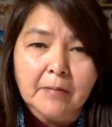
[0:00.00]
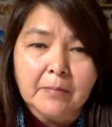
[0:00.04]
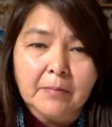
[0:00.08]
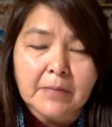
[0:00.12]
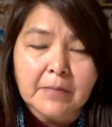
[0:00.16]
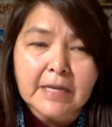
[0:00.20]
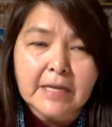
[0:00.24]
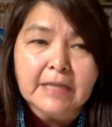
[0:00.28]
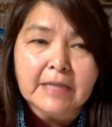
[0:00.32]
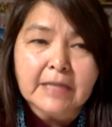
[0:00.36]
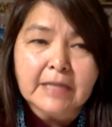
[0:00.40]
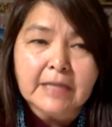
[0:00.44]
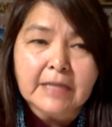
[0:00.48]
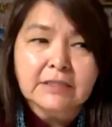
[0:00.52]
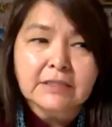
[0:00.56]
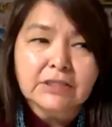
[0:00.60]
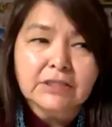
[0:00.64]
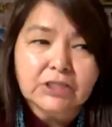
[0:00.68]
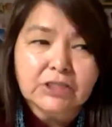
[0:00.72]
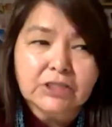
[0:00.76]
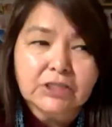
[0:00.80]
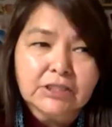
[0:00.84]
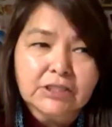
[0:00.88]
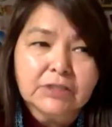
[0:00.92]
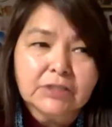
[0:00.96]
it's
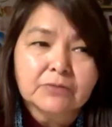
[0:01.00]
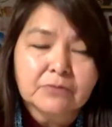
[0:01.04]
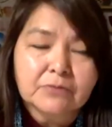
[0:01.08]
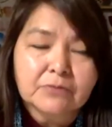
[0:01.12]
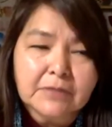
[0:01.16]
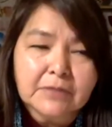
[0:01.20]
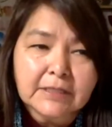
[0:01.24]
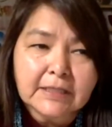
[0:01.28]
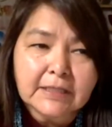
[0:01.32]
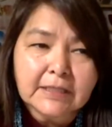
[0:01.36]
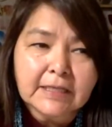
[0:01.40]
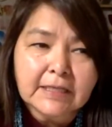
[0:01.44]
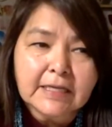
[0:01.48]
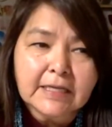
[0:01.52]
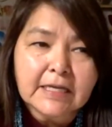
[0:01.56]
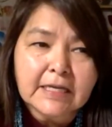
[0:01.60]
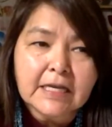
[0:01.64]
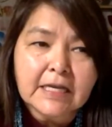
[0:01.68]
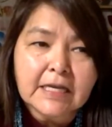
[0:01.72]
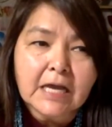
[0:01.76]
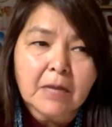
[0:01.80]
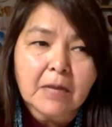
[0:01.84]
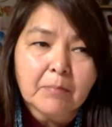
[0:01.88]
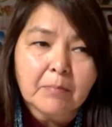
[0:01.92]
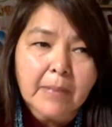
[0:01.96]
just really
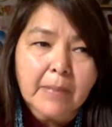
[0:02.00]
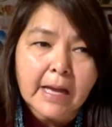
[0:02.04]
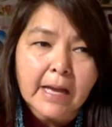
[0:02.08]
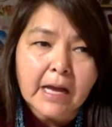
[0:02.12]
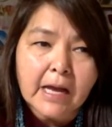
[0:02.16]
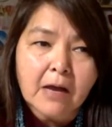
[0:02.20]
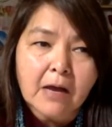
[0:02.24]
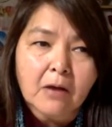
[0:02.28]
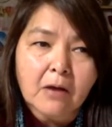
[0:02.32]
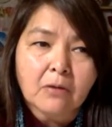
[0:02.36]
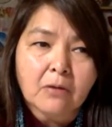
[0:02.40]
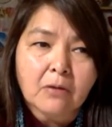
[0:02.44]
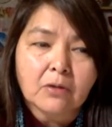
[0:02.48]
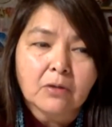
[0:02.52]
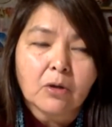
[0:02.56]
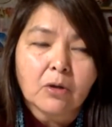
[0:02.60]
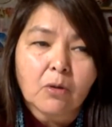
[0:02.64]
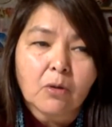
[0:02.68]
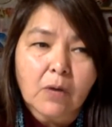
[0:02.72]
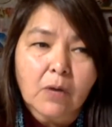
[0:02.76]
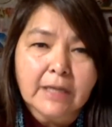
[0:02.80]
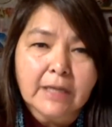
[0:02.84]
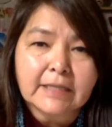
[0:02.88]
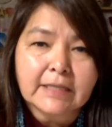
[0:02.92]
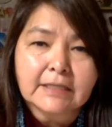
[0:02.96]
about
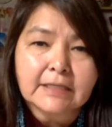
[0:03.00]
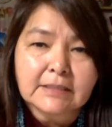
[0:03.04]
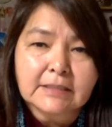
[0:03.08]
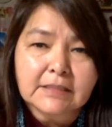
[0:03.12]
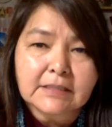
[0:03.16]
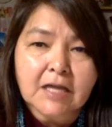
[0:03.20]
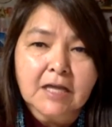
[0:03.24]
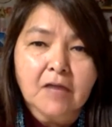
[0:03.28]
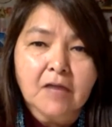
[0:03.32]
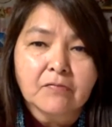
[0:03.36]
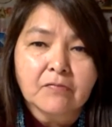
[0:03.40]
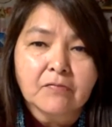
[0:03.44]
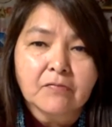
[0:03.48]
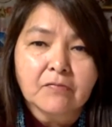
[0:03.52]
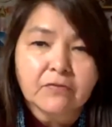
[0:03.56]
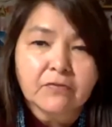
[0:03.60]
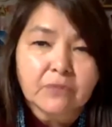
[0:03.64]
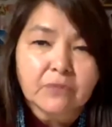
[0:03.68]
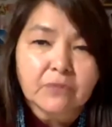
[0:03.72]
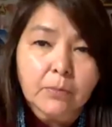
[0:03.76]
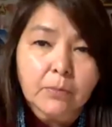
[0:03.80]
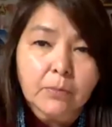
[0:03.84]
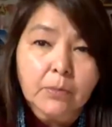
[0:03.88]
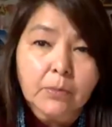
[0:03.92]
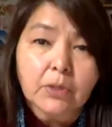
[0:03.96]
what is
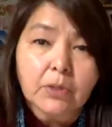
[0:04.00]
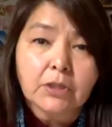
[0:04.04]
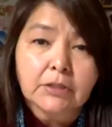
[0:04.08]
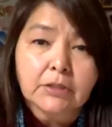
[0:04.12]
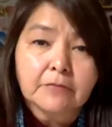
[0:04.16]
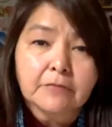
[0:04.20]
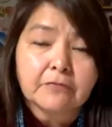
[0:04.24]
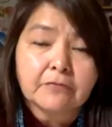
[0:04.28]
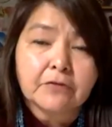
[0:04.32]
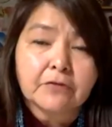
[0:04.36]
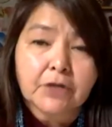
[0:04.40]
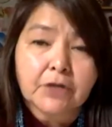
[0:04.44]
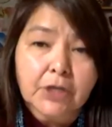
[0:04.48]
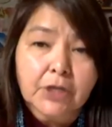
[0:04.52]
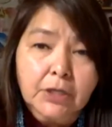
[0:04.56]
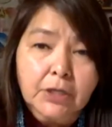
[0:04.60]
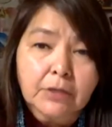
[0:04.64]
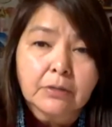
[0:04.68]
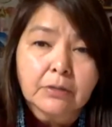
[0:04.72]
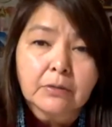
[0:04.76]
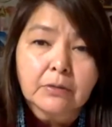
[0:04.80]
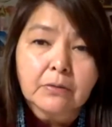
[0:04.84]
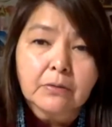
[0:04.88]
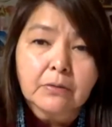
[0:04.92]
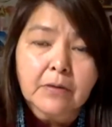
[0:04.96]
comfortable for
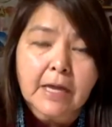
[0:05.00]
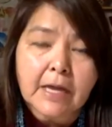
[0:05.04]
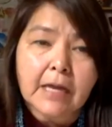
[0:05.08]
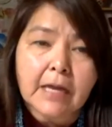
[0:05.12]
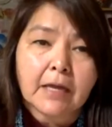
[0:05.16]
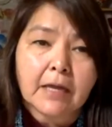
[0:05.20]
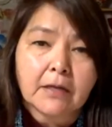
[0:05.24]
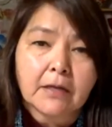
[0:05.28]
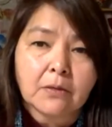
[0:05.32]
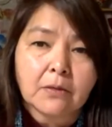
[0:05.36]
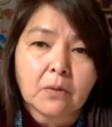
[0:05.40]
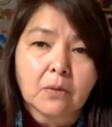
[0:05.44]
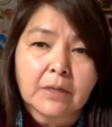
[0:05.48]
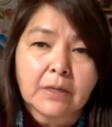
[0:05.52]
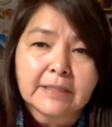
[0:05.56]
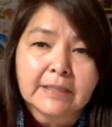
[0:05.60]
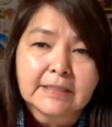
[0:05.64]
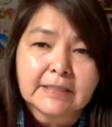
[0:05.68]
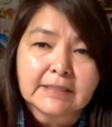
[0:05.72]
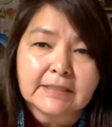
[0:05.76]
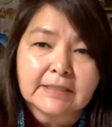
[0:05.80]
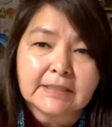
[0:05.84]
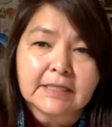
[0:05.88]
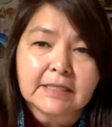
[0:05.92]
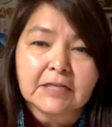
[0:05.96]
you and what
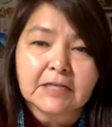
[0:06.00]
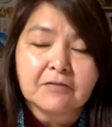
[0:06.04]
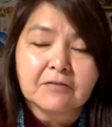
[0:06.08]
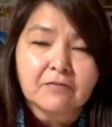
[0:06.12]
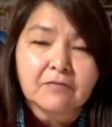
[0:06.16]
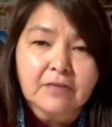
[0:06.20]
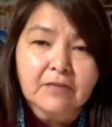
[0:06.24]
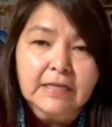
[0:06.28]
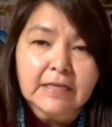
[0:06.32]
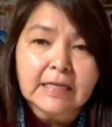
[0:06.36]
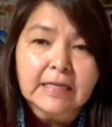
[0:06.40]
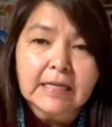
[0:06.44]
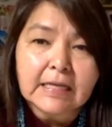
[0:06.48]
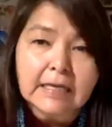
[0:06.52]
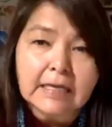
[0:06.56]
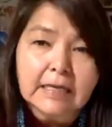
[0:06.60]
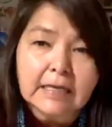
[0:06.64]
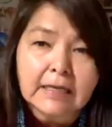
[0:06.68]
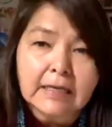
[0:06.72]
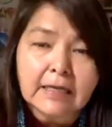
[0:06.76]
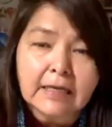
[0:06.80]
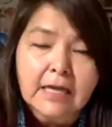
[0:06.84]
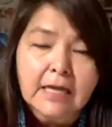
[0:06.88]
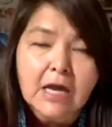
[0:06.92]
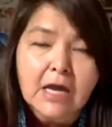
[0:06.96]
is convenient,
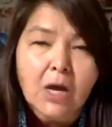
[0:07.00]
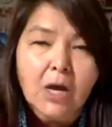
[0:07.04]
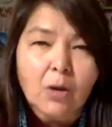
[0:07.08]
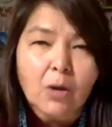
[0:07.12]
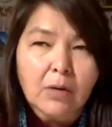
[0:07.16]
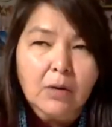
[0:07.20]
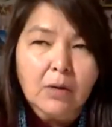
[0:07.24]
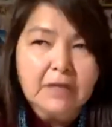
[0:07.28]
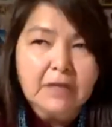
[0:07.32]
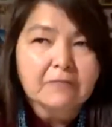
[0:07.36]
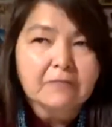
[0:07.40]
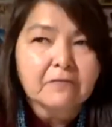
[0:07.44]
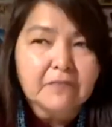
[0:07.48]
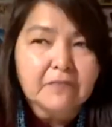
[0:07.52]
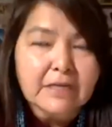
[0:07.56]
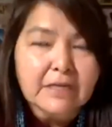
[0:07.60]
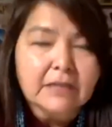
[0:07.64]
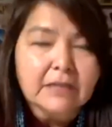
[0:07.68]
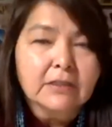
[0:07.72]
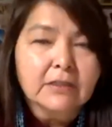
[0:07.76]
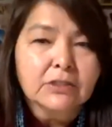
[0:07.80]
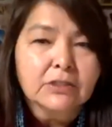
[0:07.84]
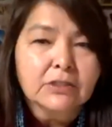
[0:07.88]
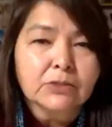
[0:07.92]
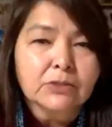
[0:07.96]
what
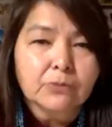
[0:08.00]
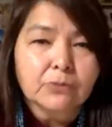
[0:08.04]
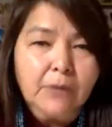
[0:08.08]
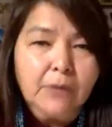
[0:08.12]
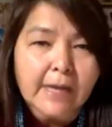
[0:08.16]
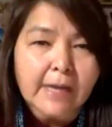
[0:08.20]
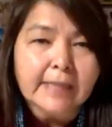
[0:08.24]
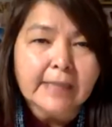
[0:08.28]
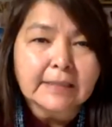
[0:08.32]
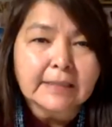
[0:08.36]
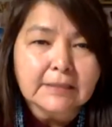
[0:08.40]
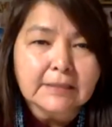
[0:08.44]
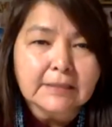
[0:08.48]
feels right.